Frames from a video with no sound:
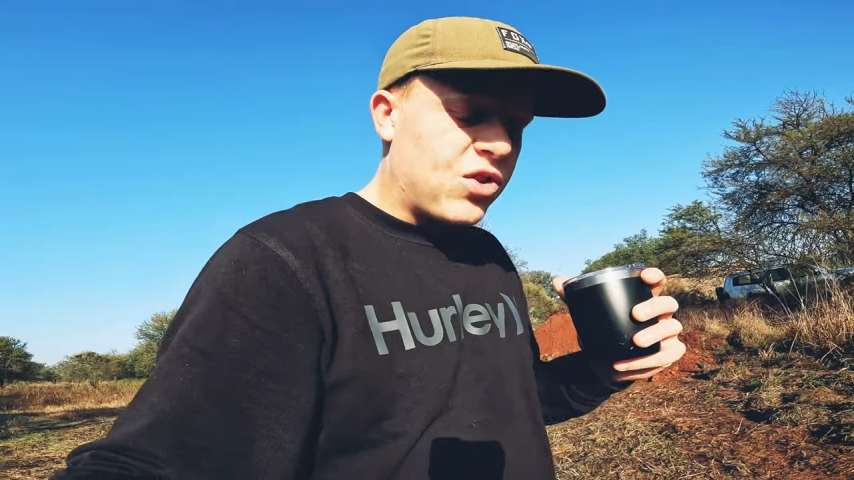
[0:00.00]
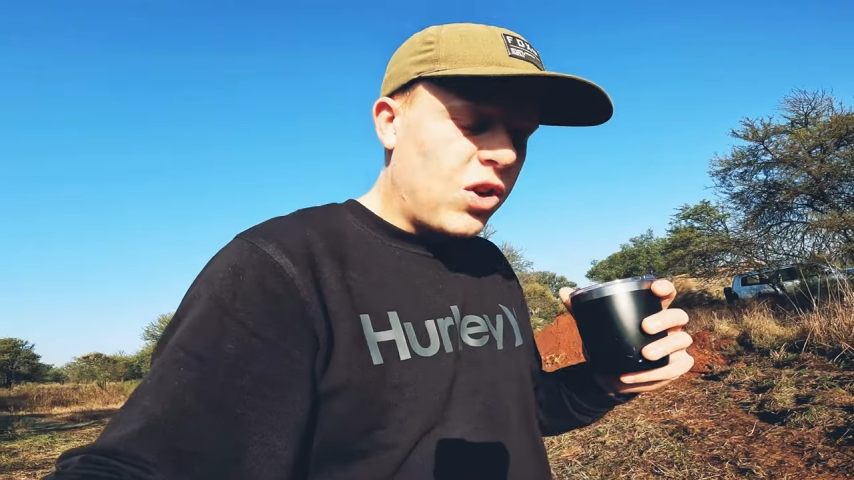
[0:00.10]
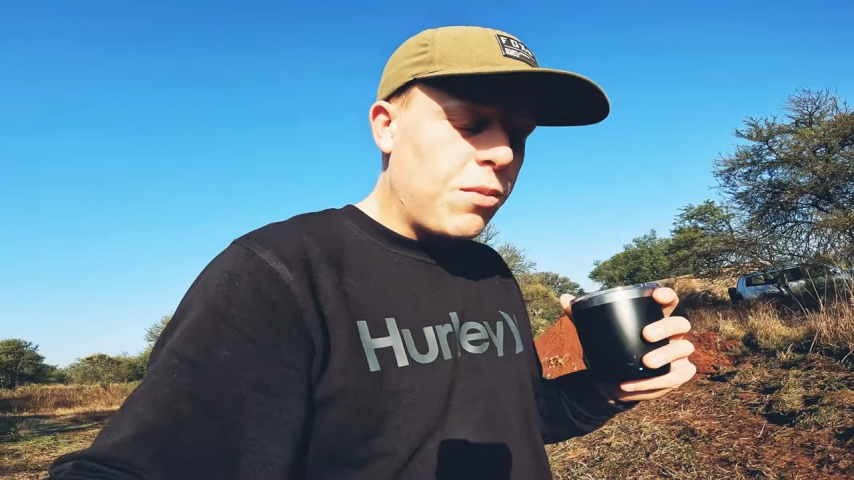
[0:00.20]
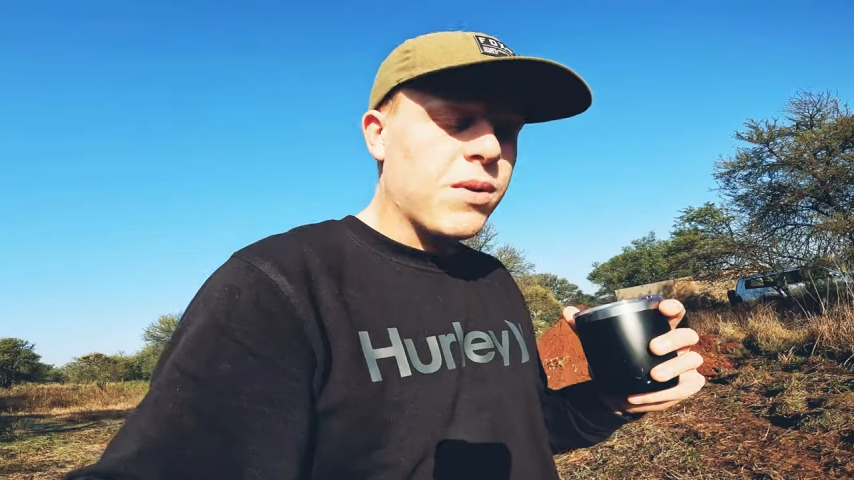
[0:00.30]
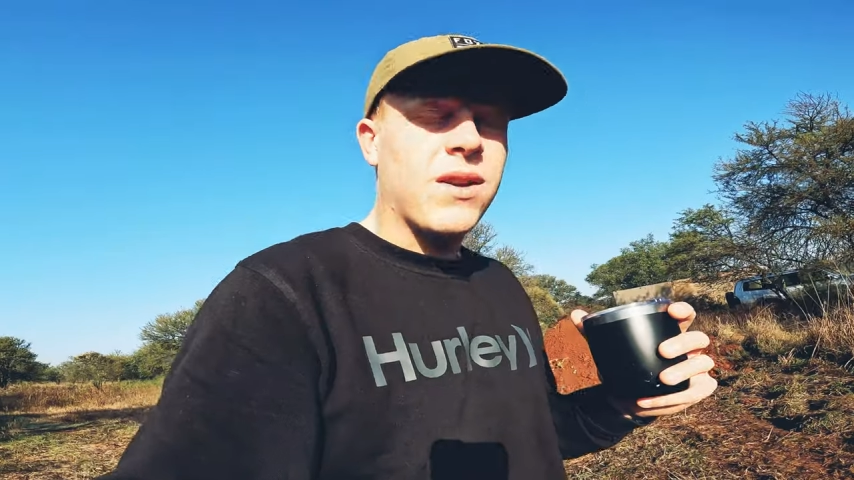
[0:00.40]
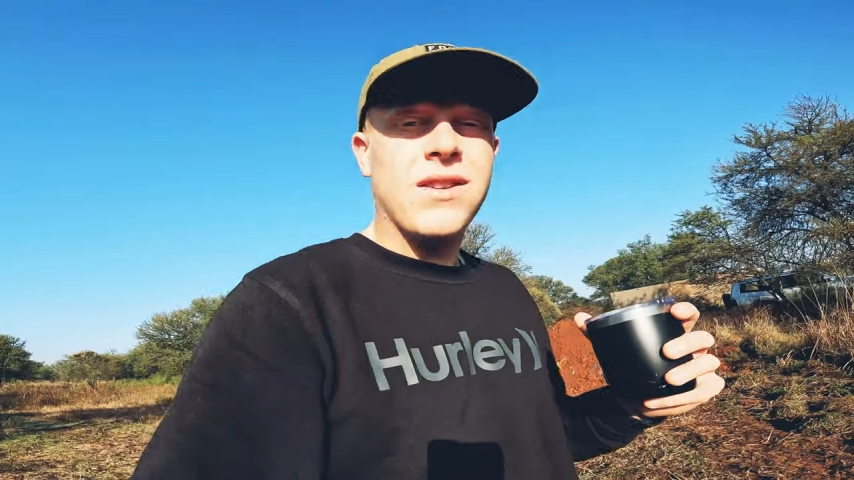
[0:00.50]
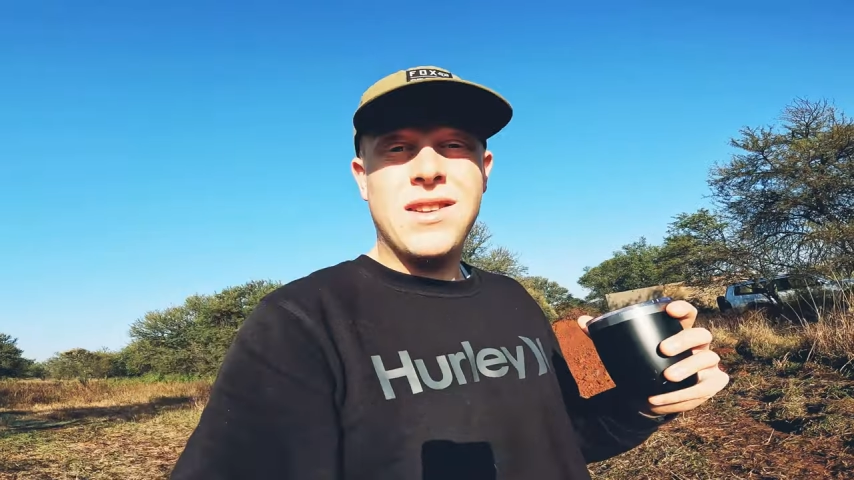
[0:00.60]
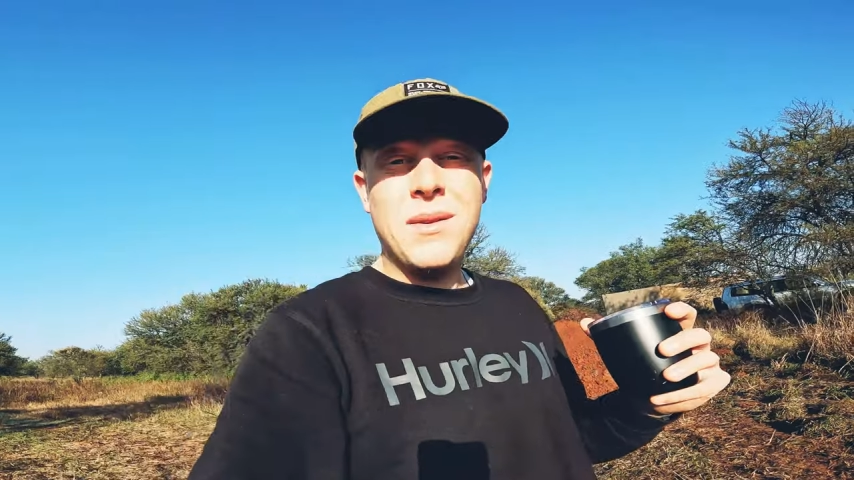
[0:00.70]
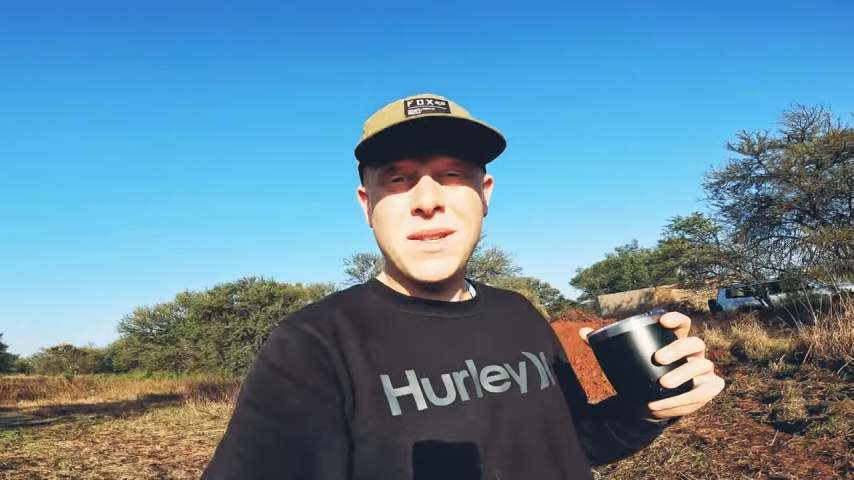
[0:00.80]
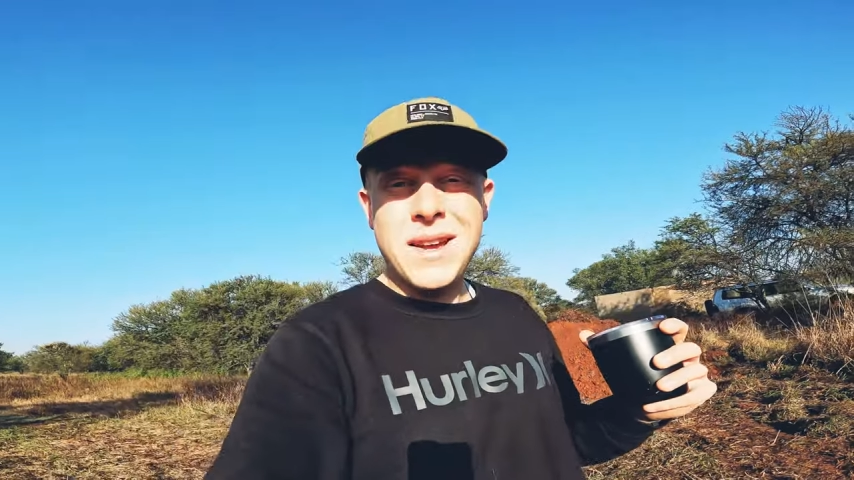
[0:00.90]
stupid because
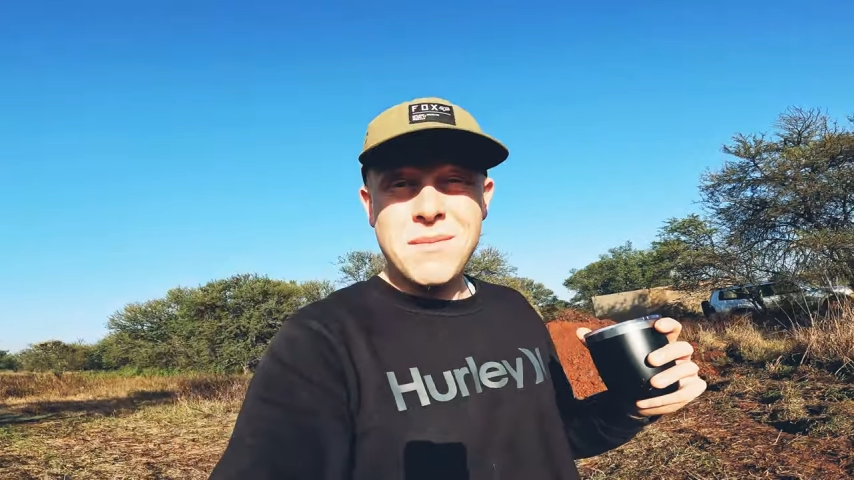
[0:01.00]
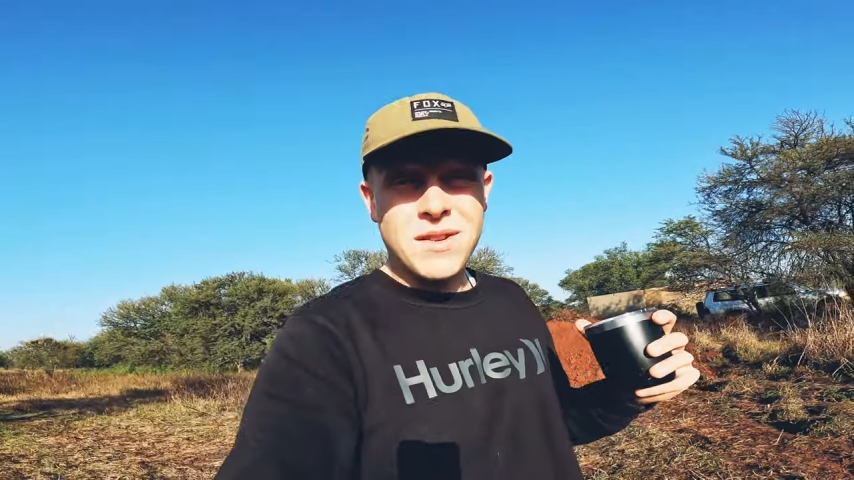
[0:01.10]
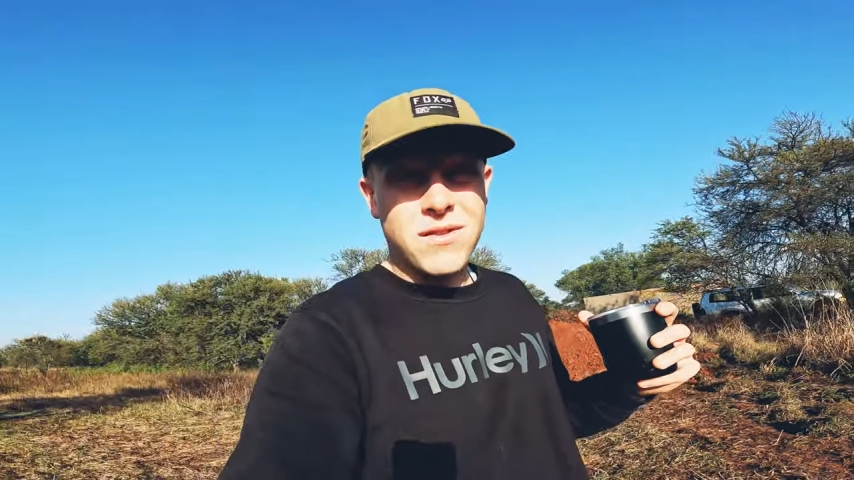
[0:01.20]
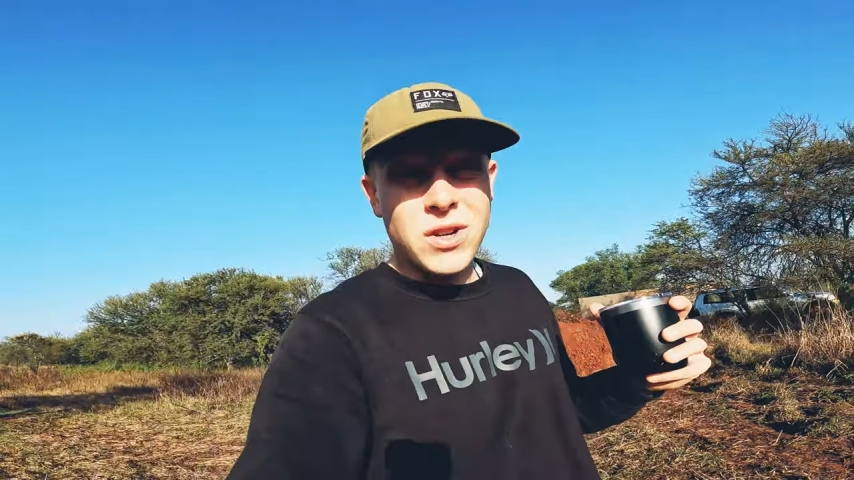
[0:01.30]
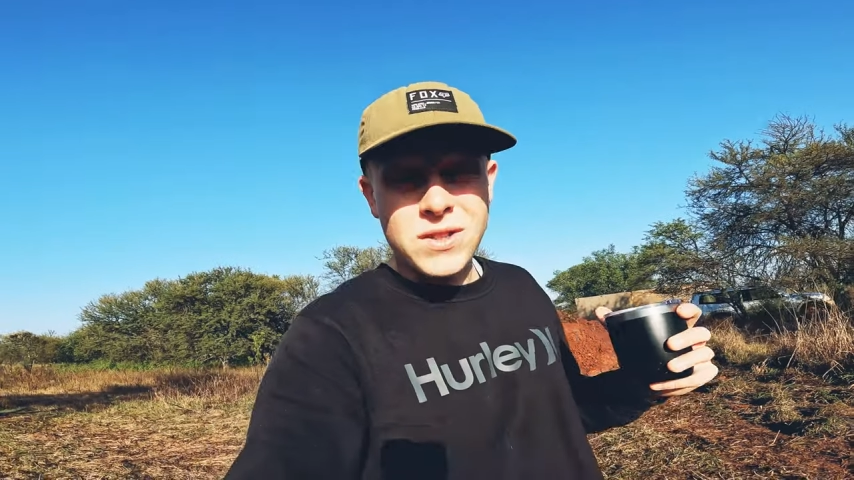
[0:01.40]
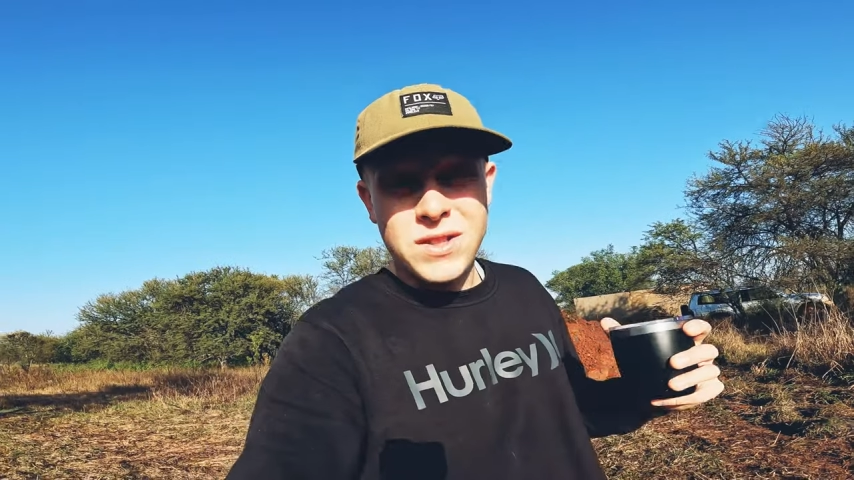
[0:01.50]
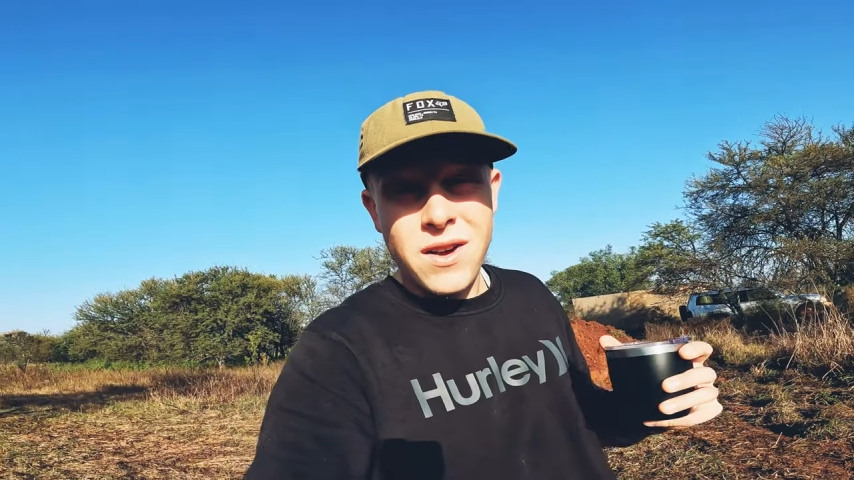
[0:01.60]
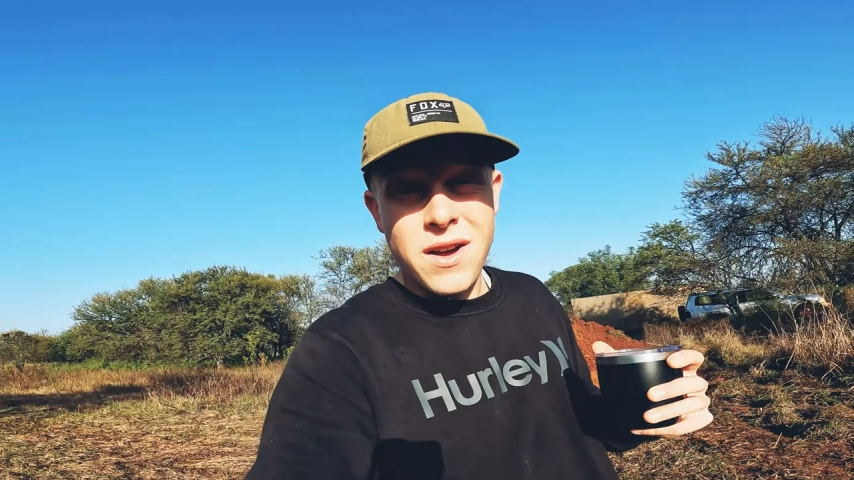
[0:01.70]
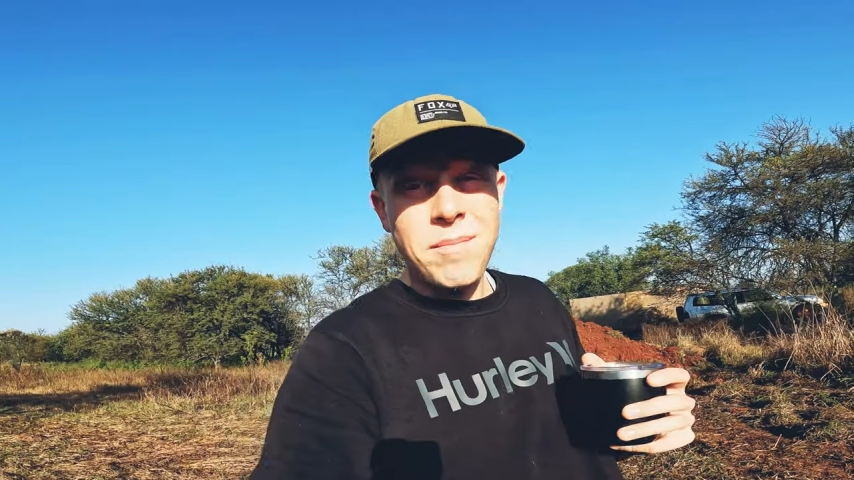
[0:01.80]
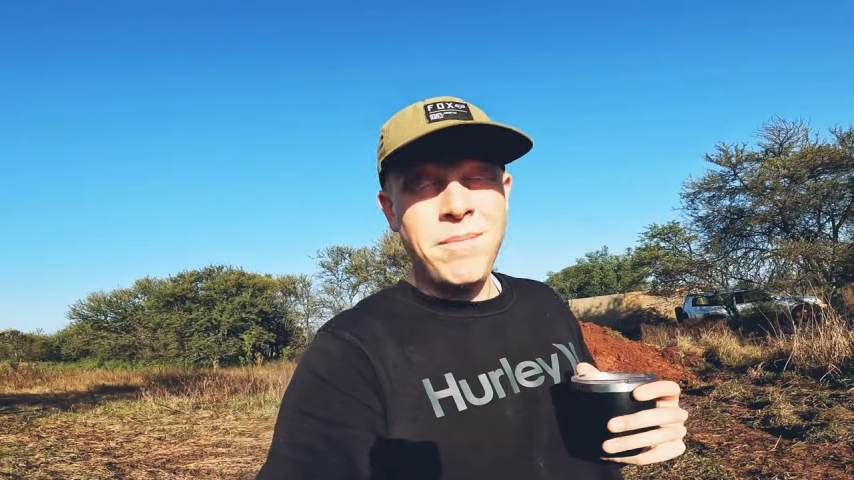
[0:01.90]
sometimes I've got
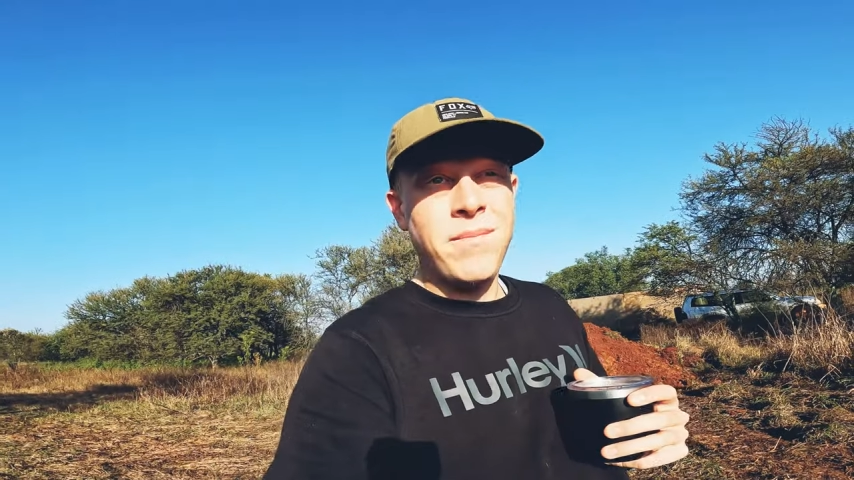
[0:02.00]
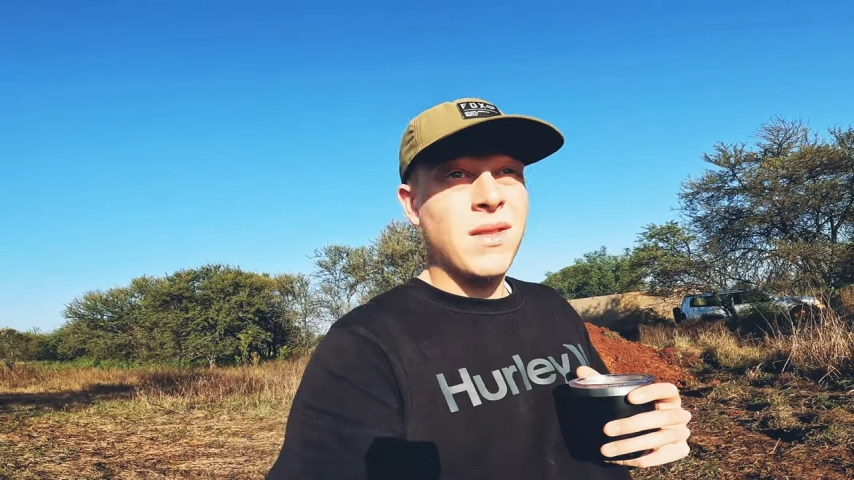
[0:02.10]
time